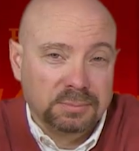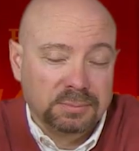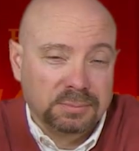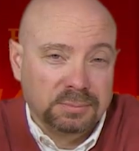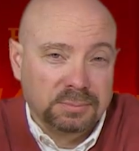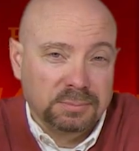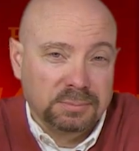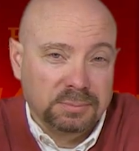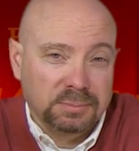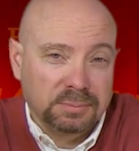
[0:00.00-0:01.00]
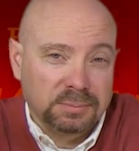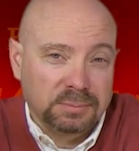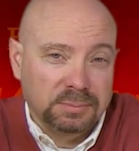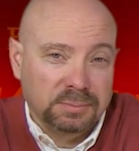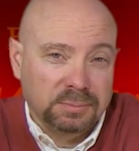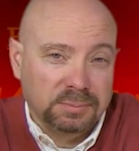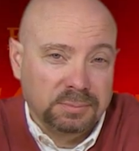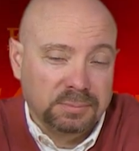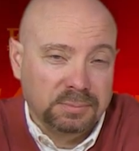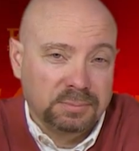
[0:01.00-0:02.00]

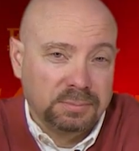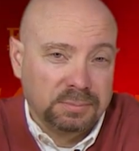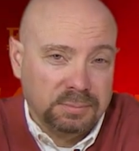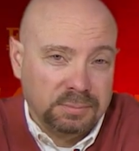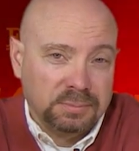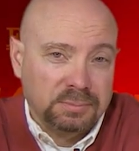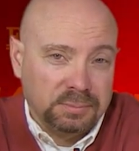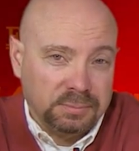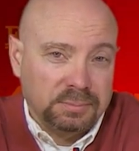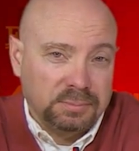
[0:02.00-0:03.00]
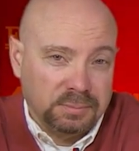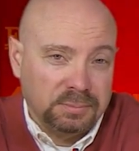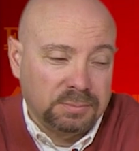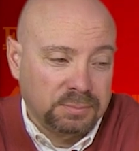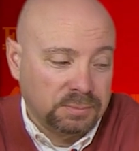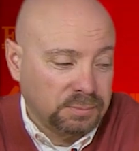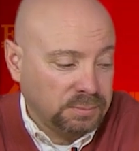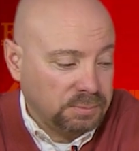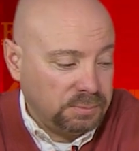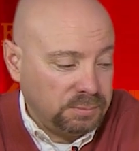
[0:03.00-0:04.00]

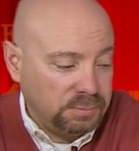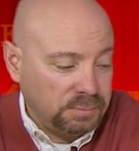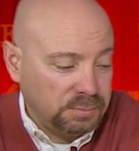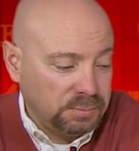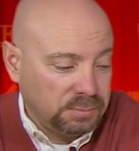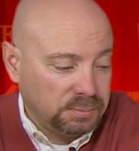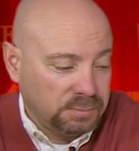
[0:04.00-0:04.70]
This person isn't speaking.